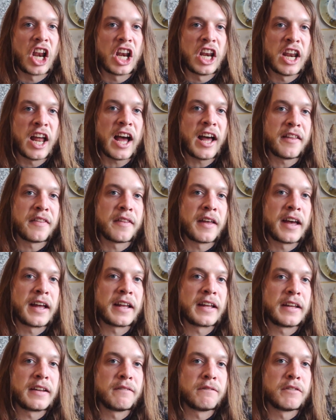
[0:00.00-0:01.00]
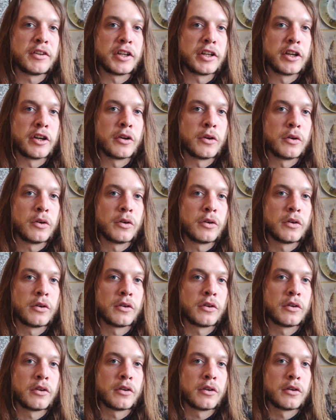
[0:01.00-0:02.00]
not that video
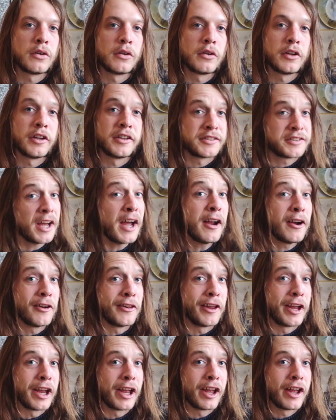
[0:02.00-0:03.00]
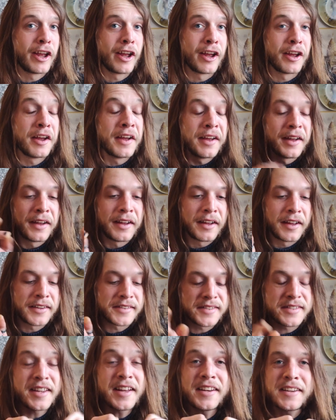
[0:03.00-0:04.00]
entirely.
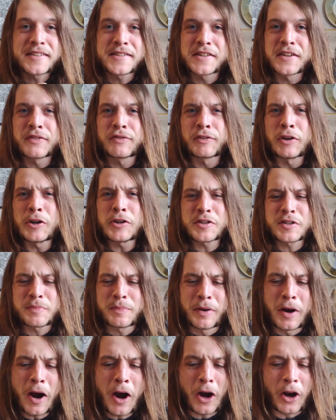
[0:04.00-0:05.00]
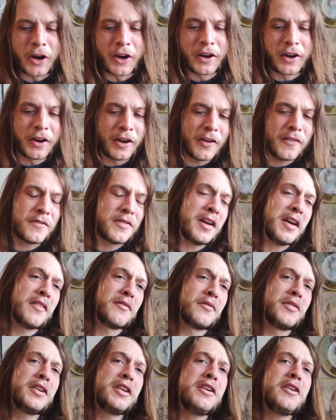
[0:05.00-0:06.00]
Instead, it's the first part of
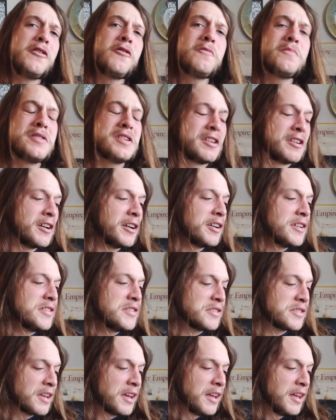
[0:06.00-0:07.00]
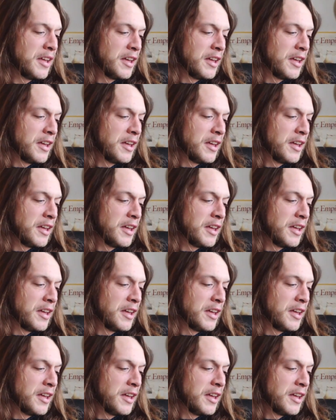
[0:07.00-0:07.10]
that video because,